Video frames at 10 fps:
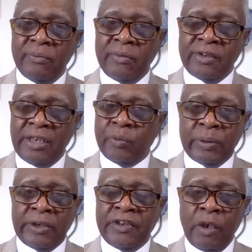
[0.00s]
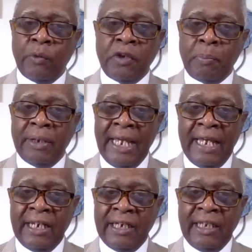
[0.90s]
Stick with your
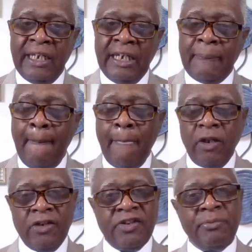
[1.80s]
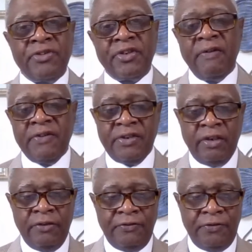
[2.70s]
plan. And again, customer service and
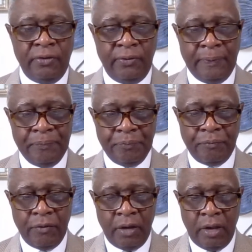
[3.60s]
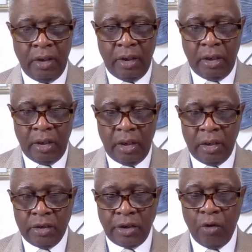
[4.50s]
good food.
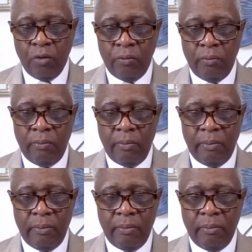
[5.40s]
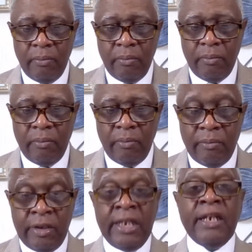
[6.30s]
So
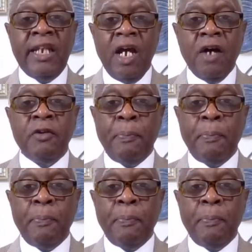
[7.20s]
then the other